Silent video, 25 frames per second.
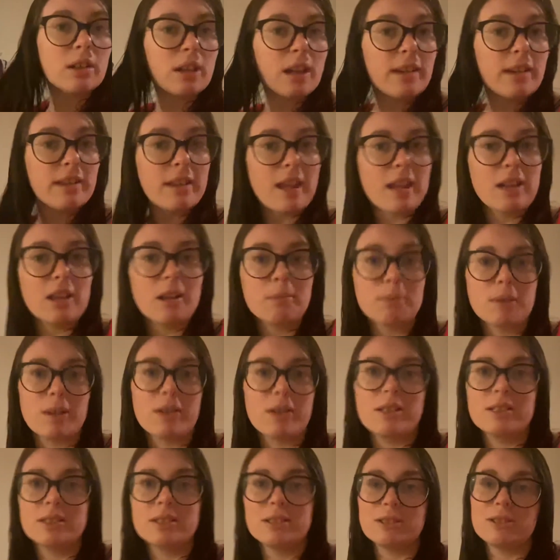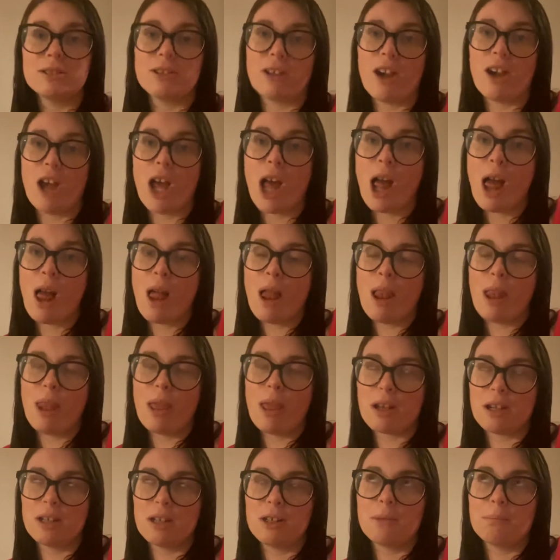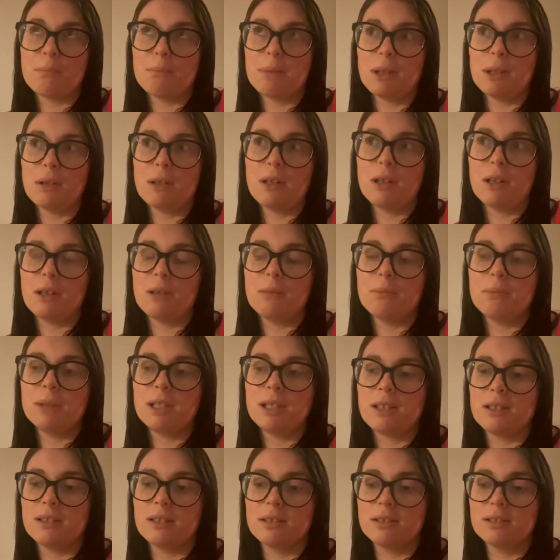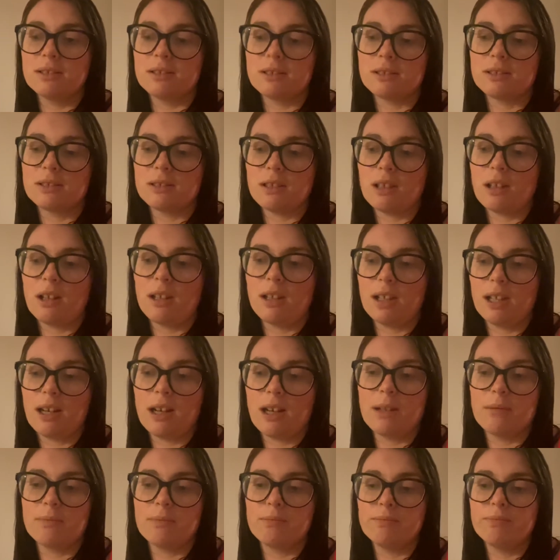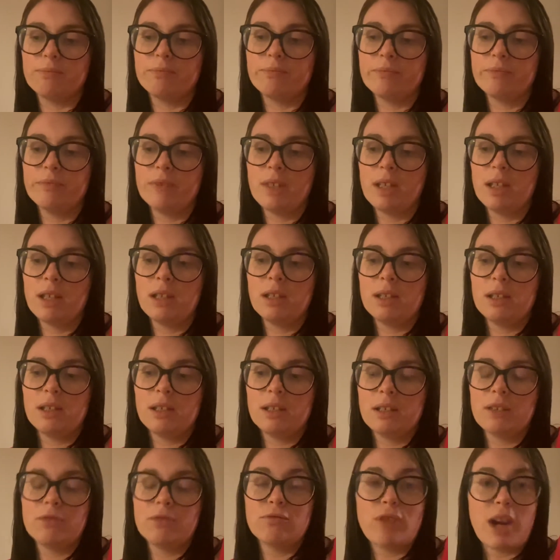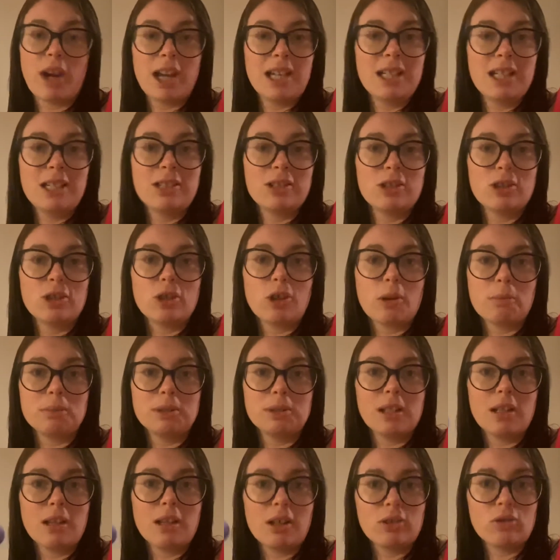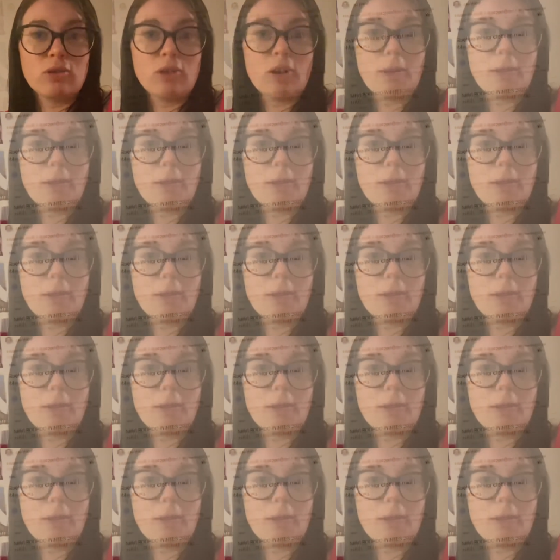and then I'm going to start looking on Boohoo because I am ready to shop till I drop.